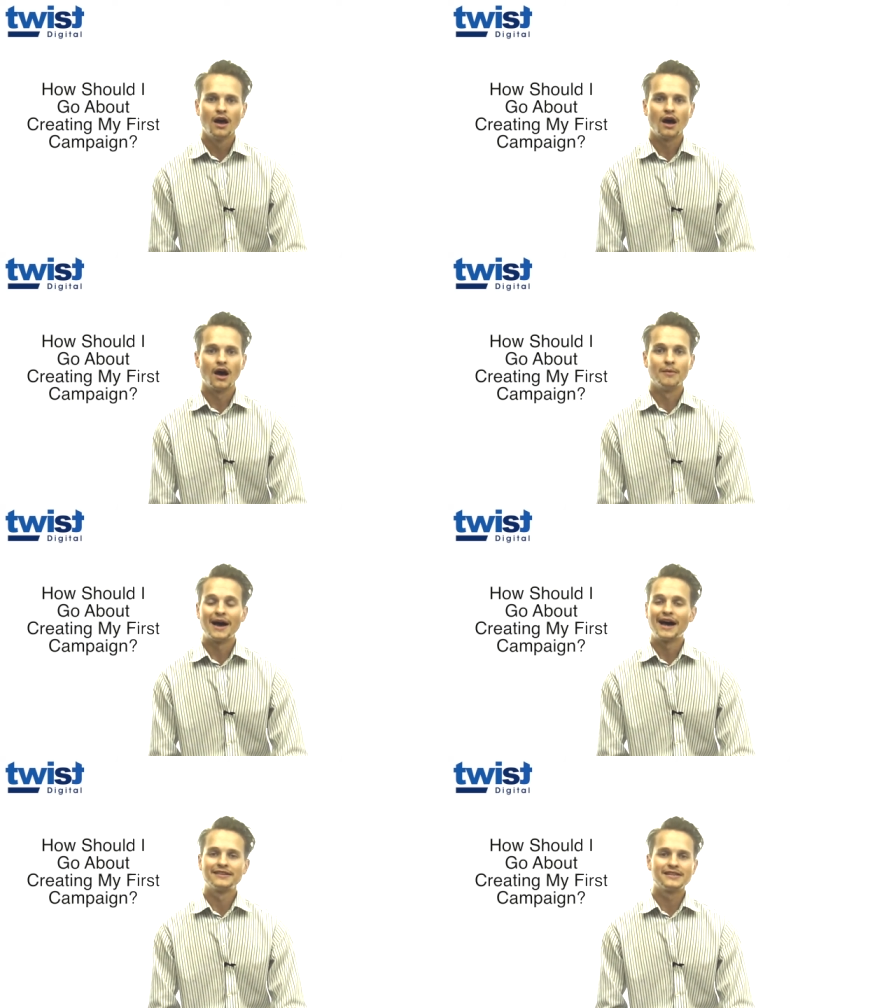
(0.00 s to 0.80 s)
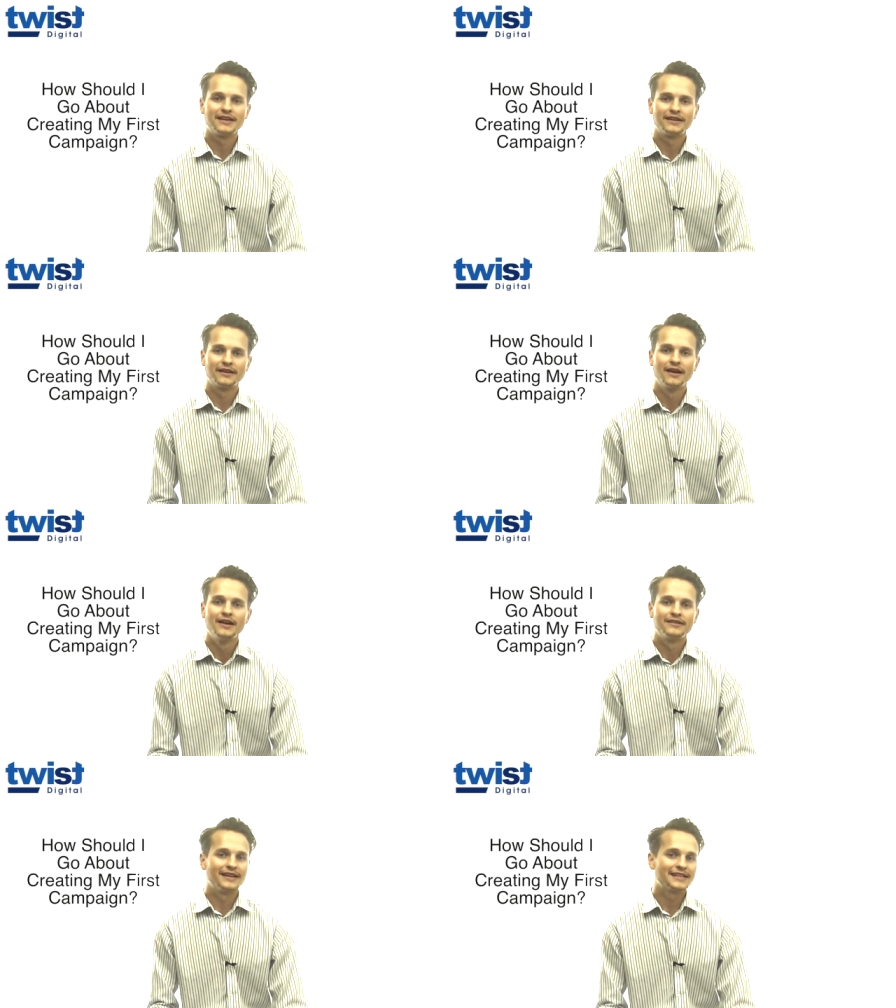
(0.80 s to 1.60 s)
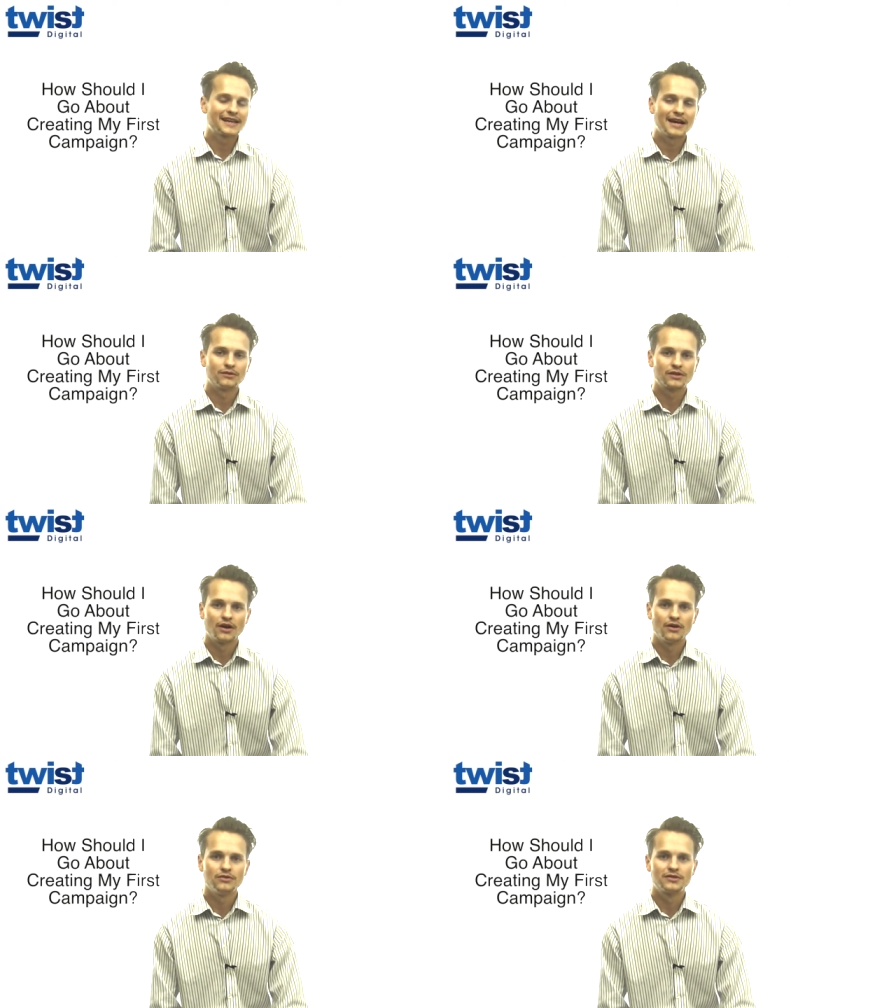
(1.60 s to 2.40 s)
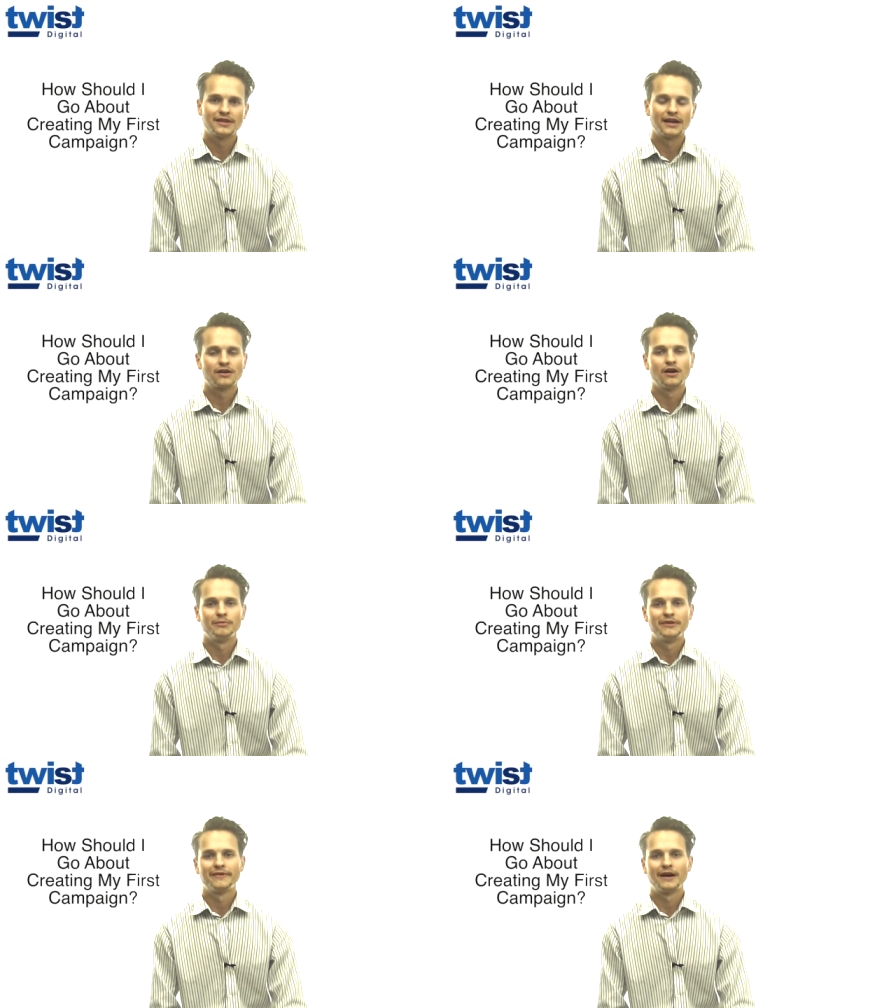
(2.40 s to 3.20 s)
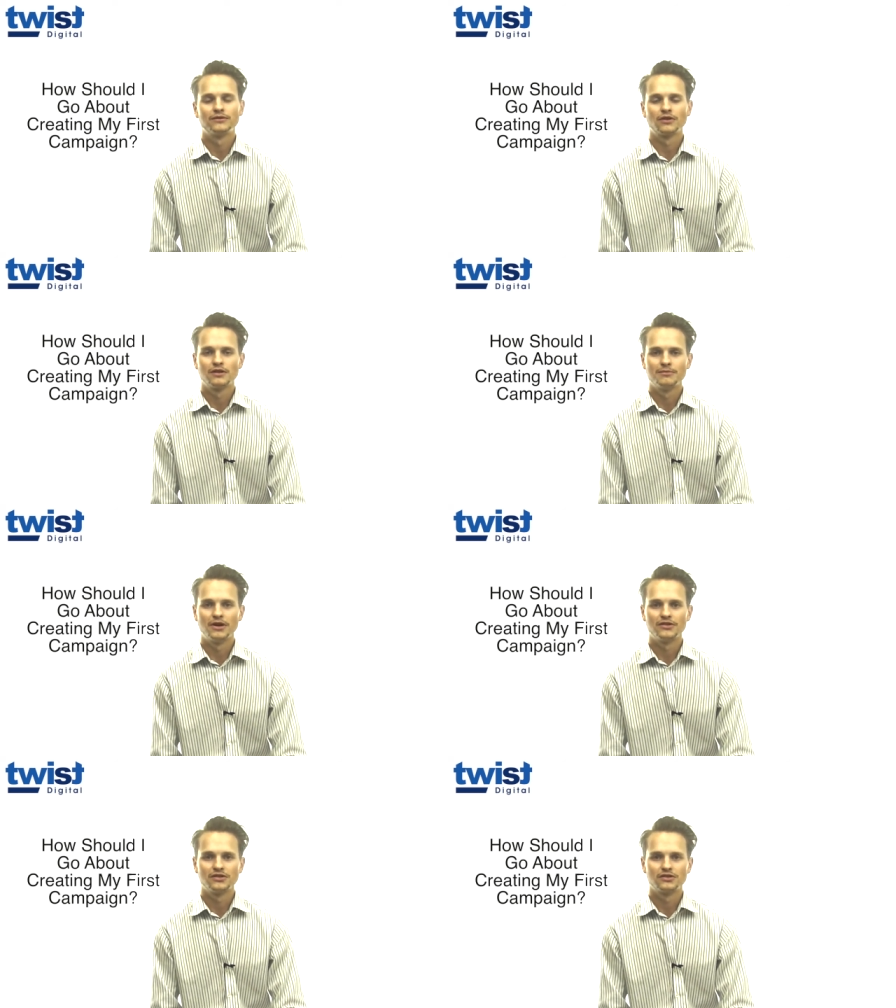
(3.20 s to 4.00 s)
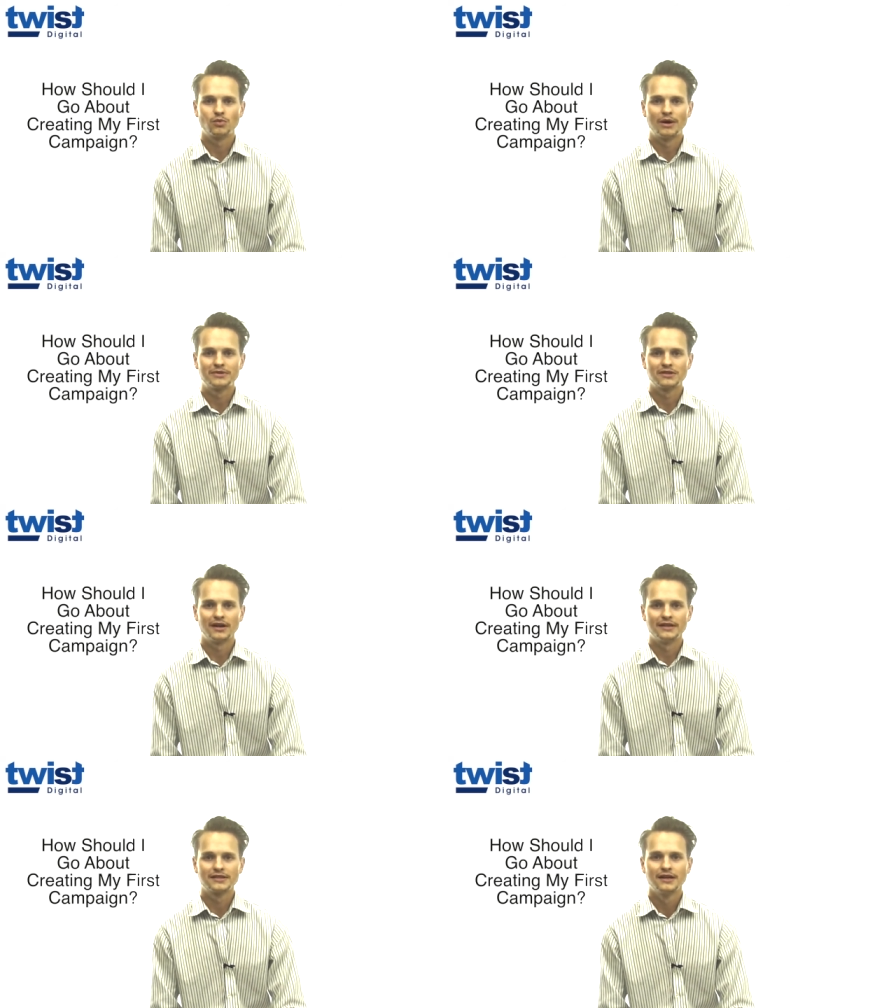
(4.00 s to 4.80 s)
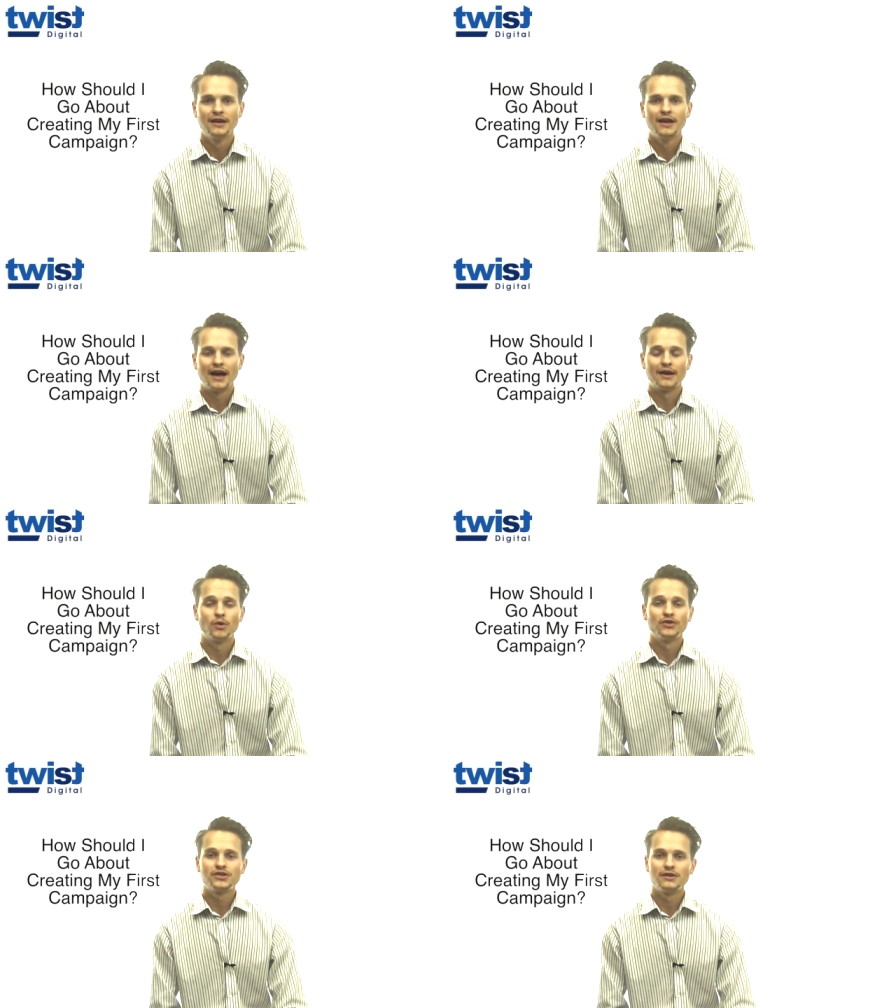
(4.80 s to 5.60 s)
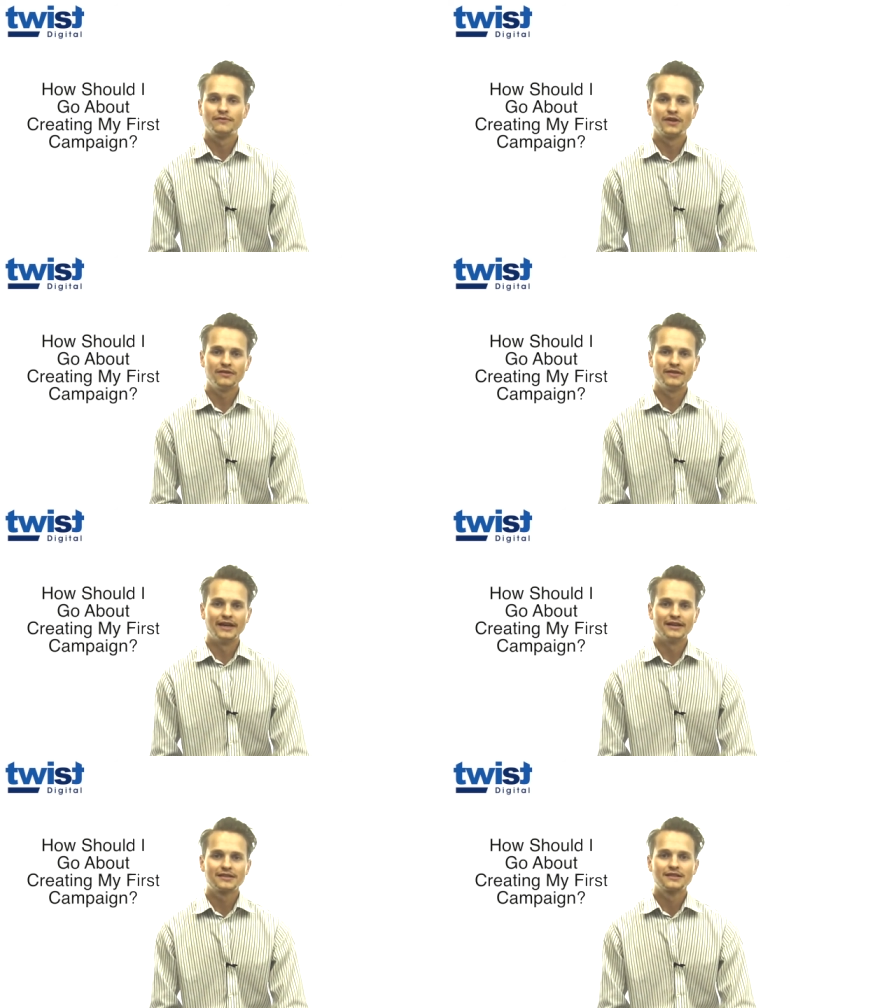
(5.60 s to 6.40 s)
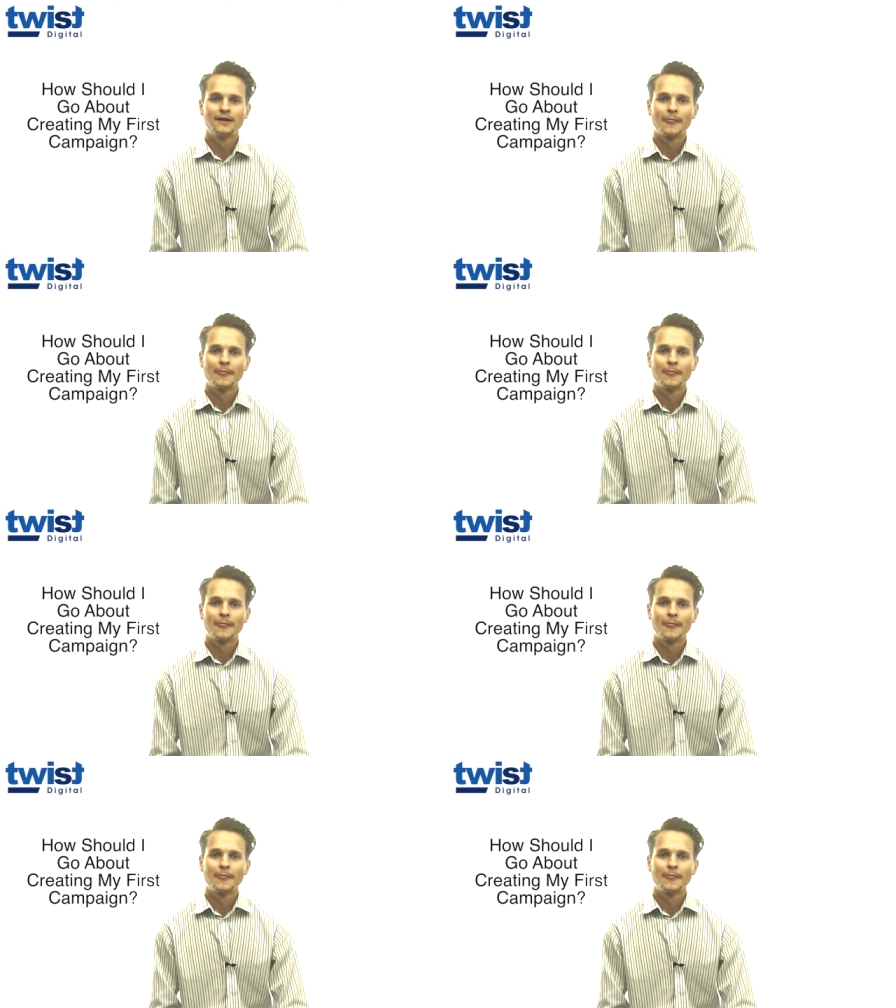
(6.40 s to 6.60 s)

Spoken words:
adding discount codes that can't be found on the merchant's website. And once you've done this,